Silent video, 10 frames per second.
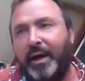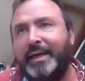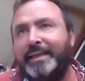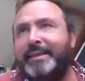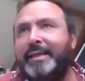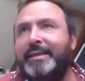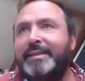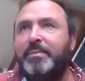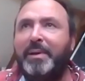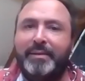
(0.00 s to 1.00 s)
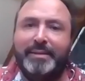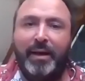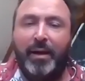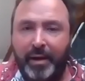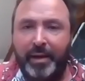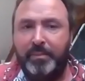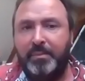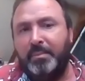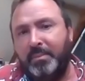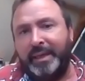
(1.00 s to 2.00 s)
ideas about
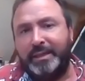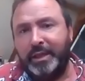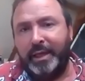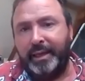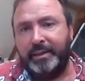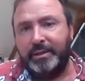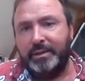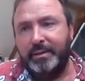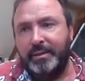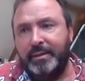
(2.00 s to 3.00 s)
time might change.